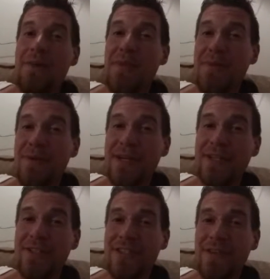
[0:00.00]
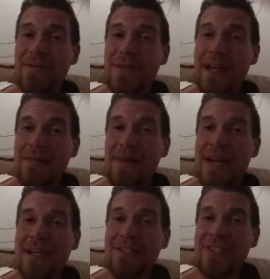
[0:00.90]
My prediction, though, for that
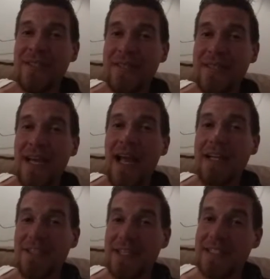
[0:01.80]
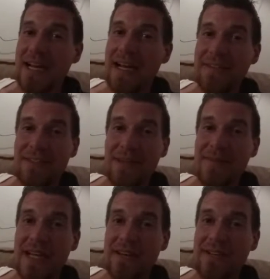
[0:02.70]
match, AJ Styles
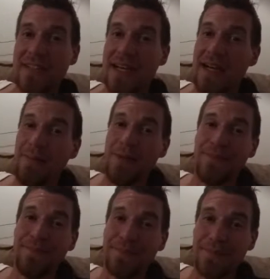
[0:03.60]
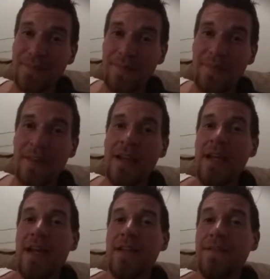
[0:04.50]
comes out on top.
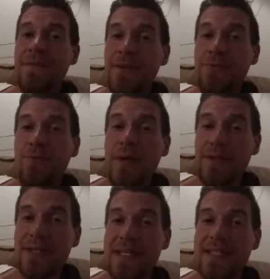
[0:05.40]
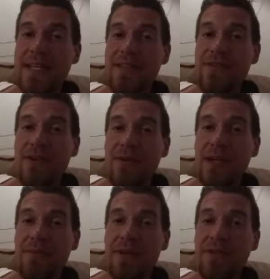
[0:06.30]
The feud will continue, don't
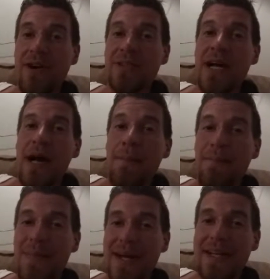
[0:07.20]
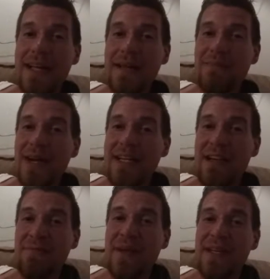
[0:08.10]
get me wrong, but in my
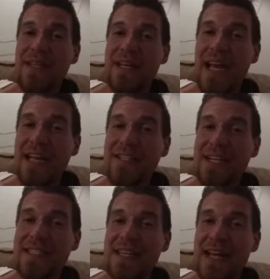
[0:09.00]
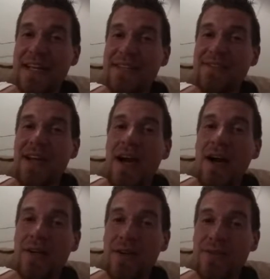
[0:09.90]
damn opinion, AJ Styles
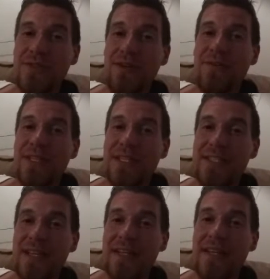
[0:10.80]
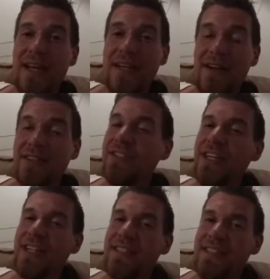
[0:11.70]
goes over this Sunday on
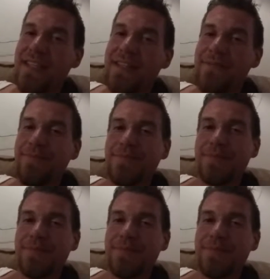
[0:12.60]
John Cena.